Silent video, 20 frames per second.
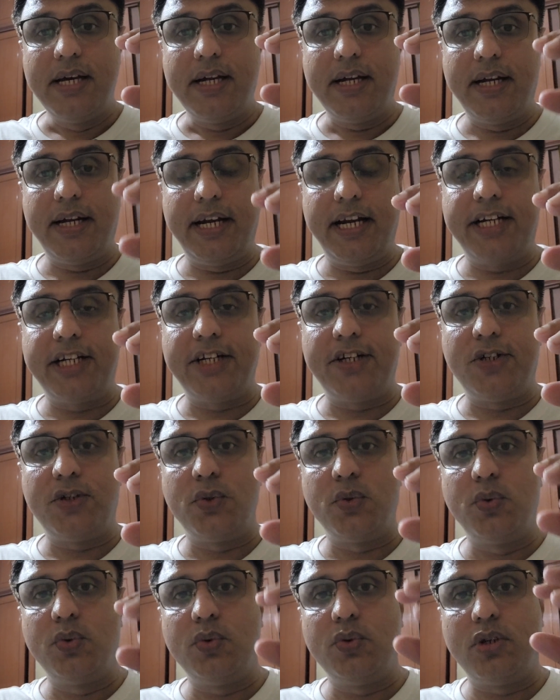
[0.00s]
relate it
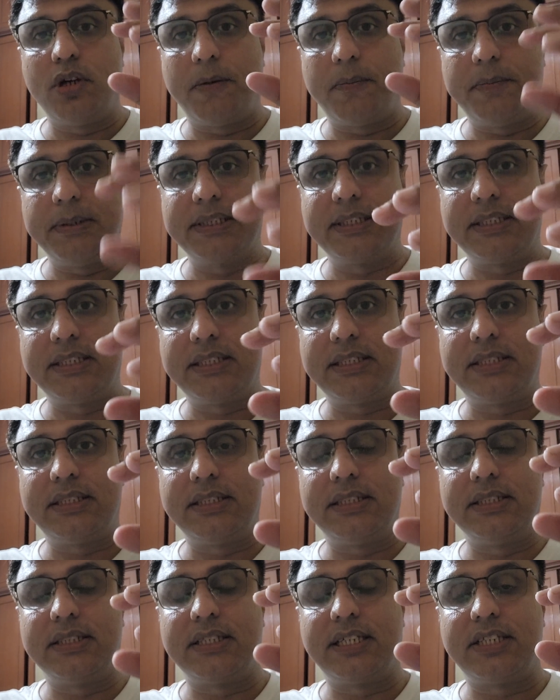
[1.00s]
to your business
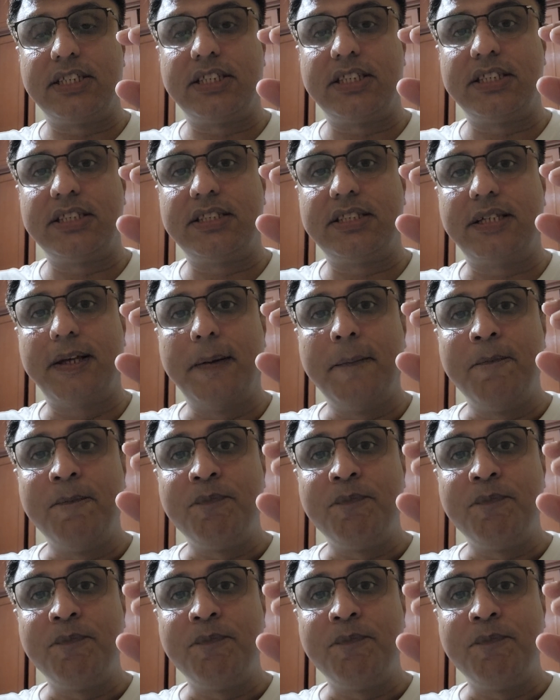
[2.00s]
discussions,